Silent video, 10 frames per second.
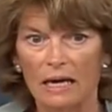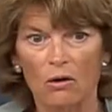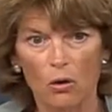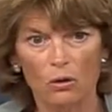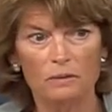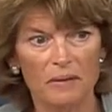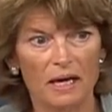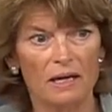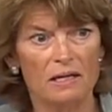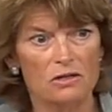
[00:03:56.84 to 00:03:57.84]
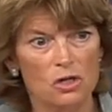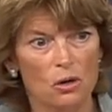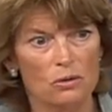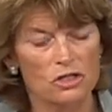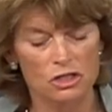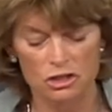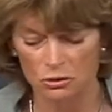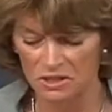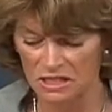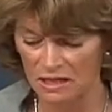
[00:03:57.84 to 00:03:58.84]
Now, Cold Bay is host
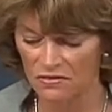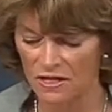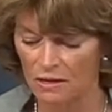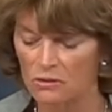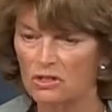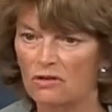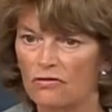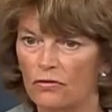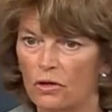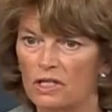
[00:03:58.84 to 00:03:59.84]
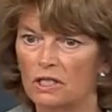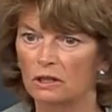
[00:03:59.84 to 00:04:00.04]
to a 10,000-foot